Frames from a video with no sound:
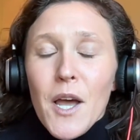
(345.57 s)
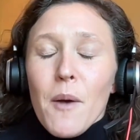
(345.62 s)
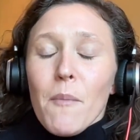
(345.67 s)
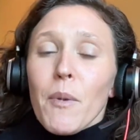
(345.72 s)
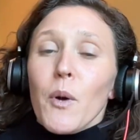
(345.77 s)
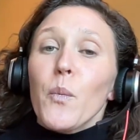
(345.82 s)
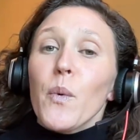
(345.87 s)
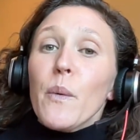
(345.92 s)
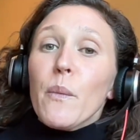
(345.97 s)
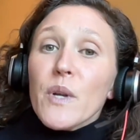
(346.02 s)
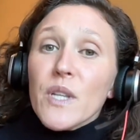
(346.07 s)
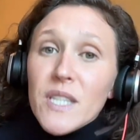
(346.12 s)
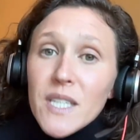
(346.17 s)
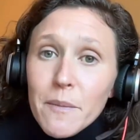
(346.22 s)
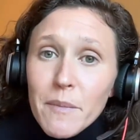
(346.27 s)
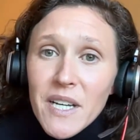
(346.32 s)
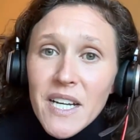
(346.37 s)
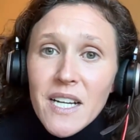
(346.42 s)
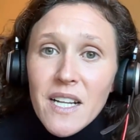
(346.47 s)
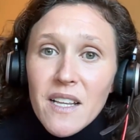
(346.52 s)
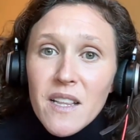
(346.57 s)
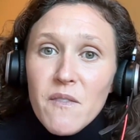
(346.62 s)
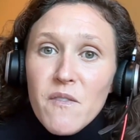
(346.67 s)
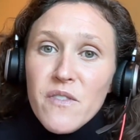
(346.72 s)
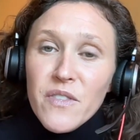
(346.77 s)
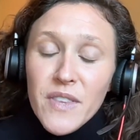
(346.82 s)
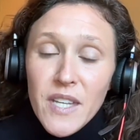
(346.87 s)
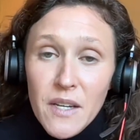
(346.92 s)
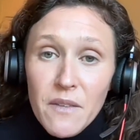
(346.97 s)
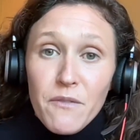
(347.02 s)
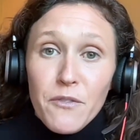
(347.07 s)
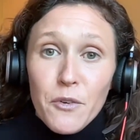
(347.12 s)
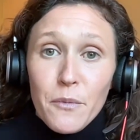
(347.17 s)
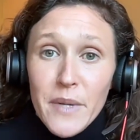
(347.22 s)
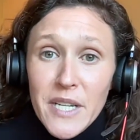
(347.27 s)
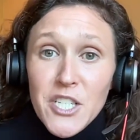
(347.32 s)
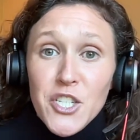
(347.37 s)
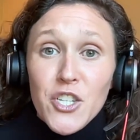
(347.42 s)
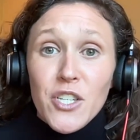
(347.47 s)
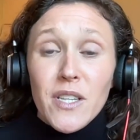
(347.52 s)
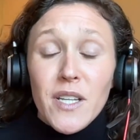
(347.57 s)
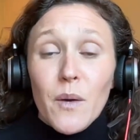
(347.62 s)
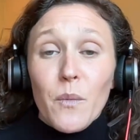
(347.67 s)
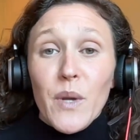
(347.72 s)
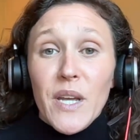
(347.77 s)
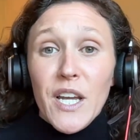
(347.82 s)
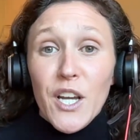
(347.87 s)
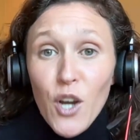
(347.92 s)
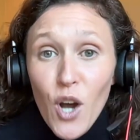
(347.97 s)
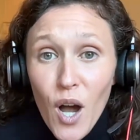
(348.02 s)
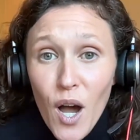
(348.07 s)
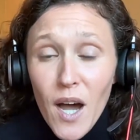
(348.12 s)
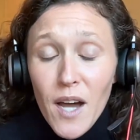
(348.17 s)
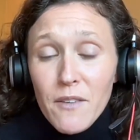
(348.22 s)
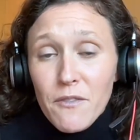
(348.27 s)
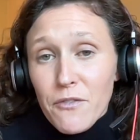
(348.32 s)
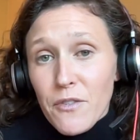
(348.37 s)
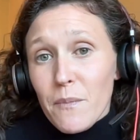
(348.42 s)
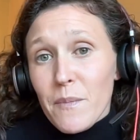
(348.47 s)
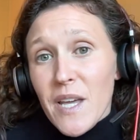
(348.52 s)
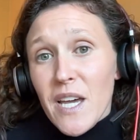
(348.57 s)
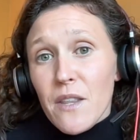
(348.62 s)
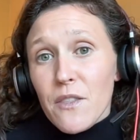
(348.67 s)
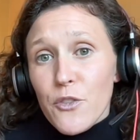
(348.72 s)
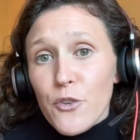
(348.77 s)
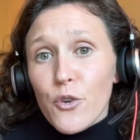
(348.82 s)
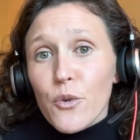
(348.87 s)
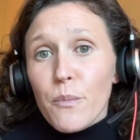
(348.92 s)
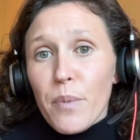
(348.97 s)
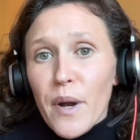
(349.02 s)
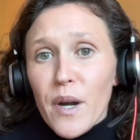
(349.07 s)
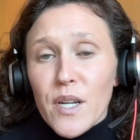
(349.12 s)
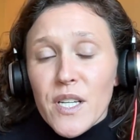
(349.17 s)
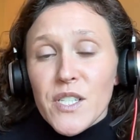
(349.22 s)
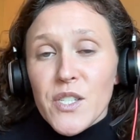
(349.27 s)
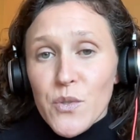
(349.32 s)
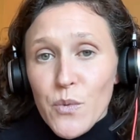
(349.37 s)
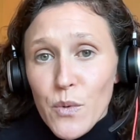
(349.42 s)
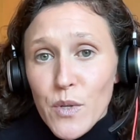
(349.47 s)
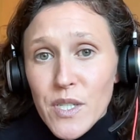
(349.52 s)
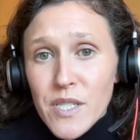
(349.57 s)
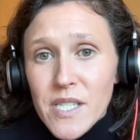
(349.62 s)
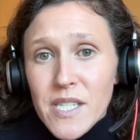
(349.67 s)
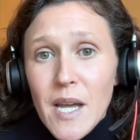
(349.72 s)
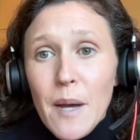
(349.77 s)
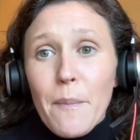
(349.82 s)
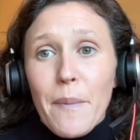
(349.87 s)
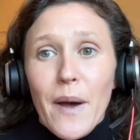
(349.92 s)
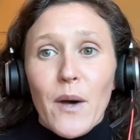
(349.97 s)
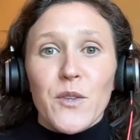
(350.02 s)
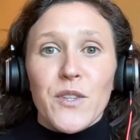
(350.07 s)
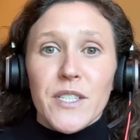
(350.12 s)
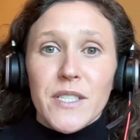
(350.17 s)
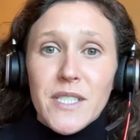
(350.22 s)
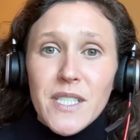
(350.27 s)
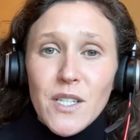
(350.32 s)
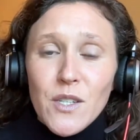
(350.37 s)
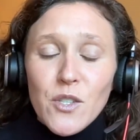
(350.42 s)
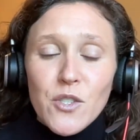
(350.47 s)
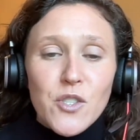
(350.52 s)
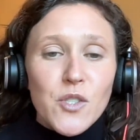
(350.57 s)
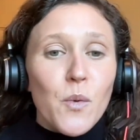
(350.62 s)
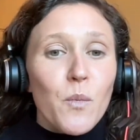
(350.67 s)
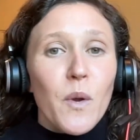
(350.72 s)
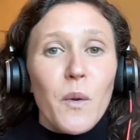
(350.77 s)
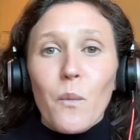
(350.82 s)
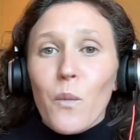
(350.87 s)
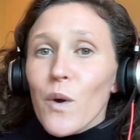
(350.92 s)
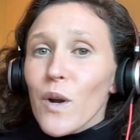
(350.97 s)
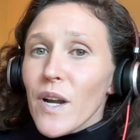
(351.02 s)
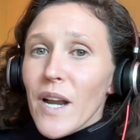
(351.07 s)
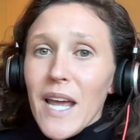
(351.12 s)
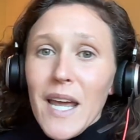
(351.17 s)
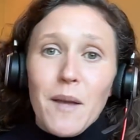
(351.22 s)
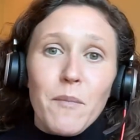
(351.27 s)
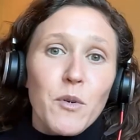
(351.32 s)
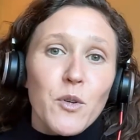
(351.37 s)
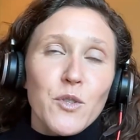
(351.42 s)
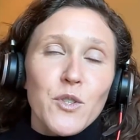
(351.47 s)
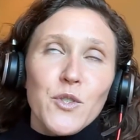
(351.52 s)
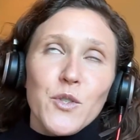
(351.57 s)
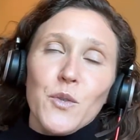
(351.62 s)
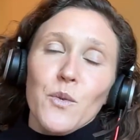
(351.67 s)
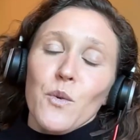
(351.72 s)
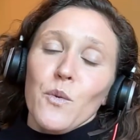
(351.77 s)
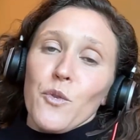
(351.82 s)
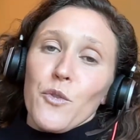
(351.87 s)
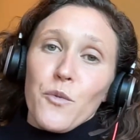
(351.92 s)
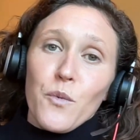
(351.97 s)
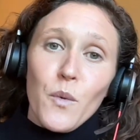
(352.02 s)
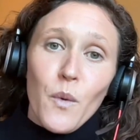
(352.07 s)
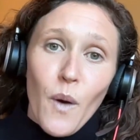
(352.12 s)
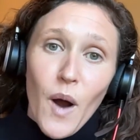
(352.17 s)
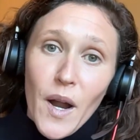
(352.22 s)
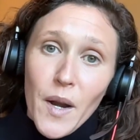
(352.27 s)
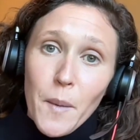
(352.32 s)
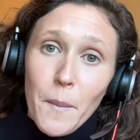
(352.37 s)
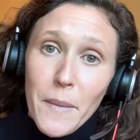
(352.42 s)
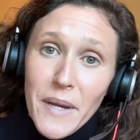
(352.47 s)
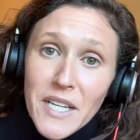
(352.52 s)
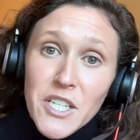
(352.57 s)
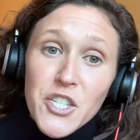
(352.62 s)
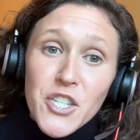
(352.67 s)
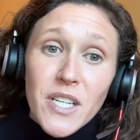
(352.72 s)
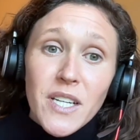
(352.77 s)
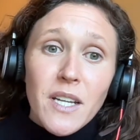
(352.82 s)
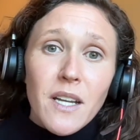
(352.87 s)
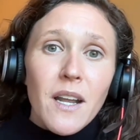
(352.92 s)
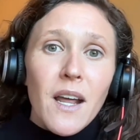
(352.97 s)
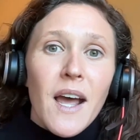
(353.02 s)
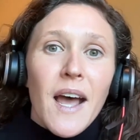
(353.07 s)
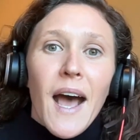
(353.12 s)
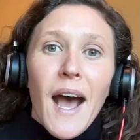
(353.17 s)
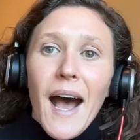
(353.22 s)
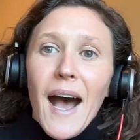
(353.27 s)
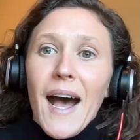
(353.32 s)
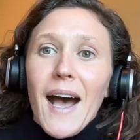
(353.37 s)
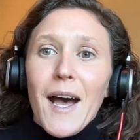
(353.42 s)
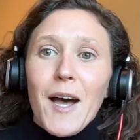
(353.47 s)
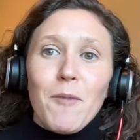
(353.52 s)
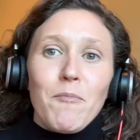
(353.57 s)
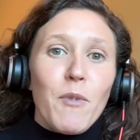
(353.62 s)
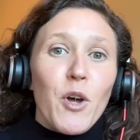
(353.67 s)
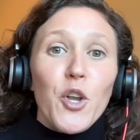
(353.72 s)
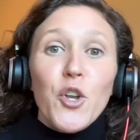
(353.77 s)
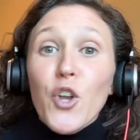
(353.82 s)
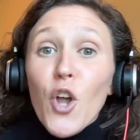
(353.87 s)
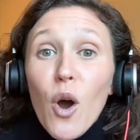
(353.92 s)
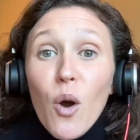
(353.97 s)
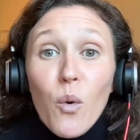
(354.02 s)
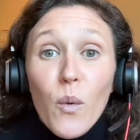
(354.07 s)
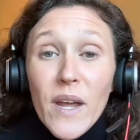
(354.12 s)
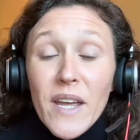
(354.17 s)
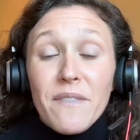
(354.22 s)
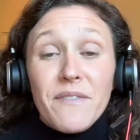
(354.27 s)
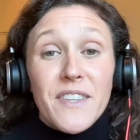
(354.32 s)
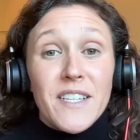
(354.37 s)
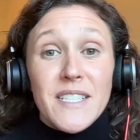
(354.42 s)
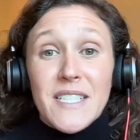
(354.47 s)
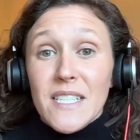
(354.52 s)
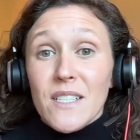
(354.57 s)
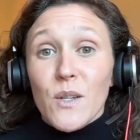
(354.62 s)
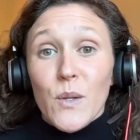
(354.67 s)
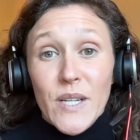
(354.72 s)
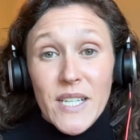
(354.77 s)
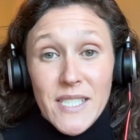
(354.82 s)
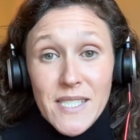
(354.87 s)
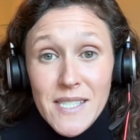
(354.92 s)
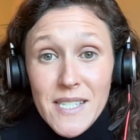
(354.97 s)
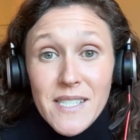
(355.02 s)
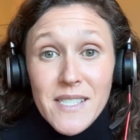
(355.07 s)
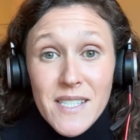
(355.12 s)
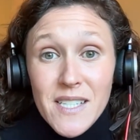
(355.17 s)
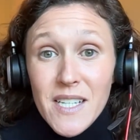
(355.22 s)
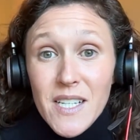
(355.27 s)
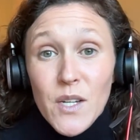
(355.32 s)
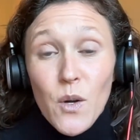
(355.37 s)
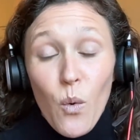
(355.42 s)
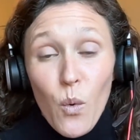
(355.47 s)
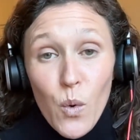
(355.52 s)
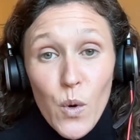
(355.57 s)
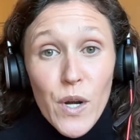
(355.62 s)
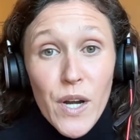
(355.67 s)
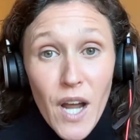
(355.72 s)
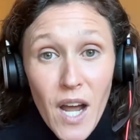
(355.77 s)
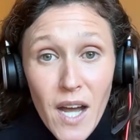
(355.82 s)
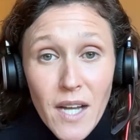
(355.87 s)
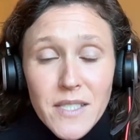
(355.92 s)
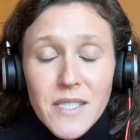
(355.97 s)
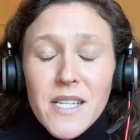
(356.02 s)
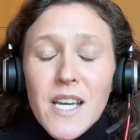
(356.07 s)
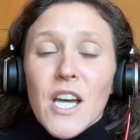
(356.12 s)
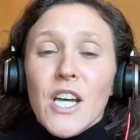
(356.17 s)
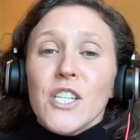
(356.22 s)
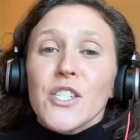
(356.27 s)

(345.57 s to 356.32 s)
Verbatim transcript: But we were limited in the information that we got from that third party source about the deal. So we weren't able to, through automation, um, know if the deal existed or not.